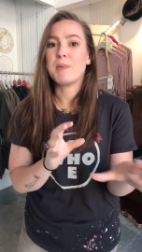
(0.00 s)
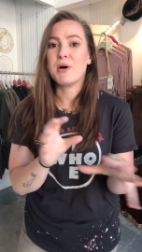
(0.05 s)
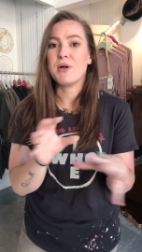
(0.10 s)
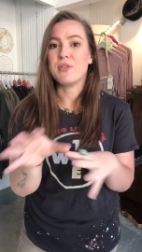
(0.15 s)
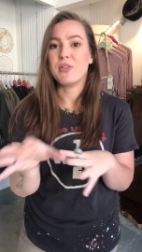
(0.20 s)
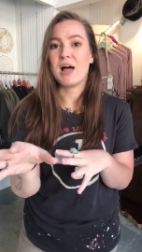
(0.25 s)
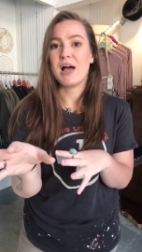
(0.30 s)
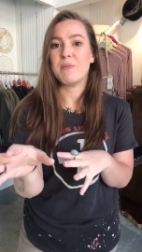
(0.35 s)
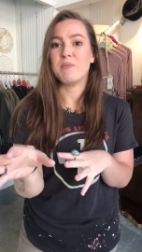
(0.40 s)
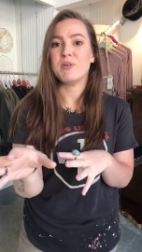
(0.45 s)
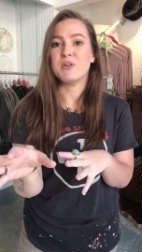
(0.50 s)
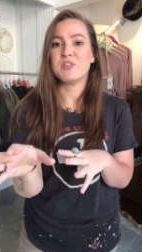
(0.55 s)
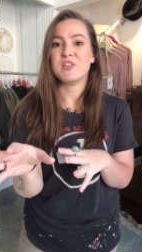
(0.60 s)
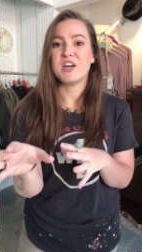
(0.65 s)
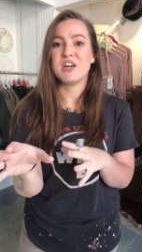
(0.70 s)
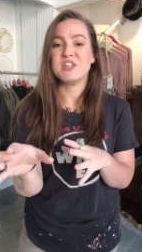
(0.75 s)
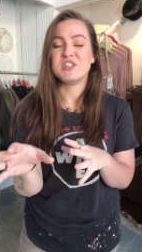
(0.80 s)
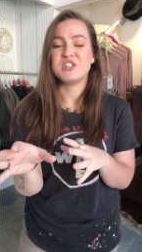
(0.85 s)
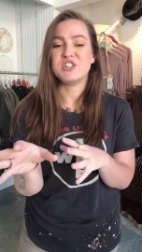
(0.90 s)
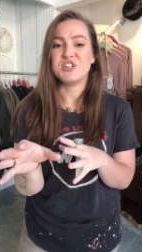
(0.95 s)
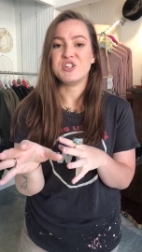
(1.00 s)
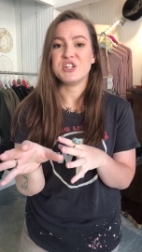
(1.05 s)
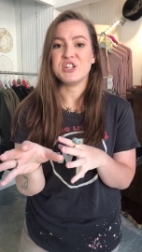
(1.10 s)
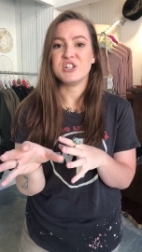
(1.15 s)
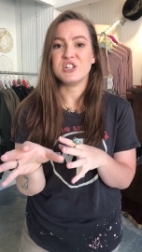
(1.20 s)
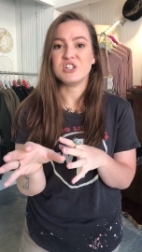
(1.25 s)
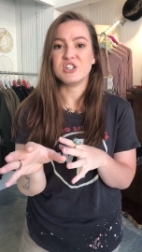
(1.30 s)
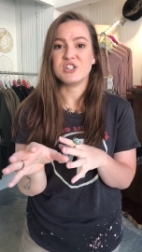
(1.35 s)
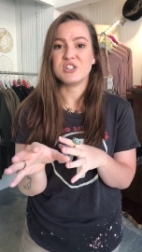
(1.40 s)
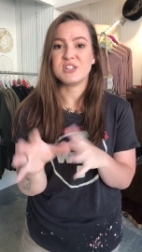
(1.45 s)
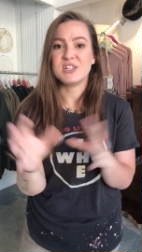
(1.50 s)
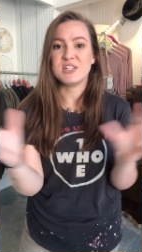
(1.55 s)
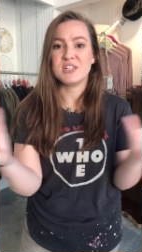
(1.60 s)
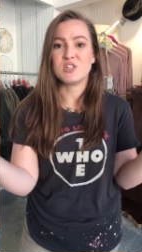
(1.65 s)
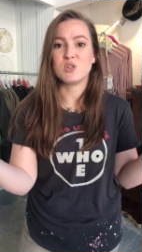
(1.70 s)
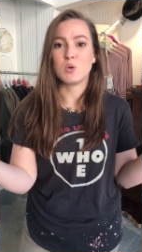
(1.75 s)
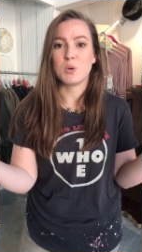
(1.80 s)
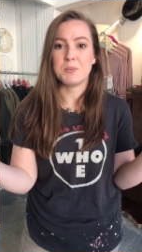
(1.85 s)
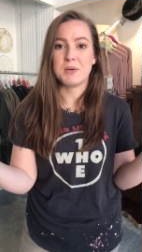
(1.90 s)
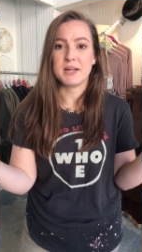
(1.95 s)
online with us, you can just
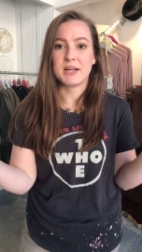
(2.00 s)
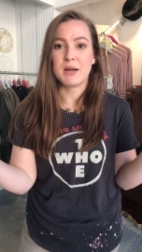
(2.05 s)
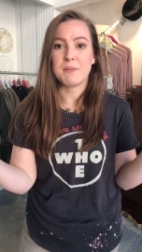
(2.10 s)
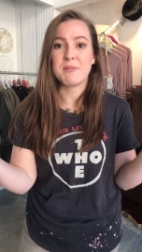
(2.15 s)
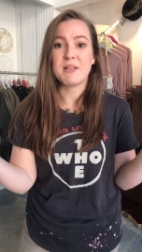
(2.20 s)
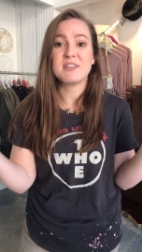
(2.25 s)
in-store pickup.